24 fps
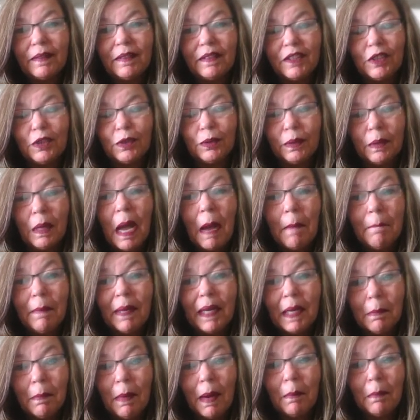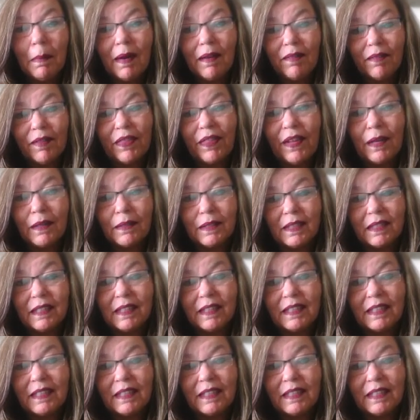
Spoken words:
to a minimum of 1,000 a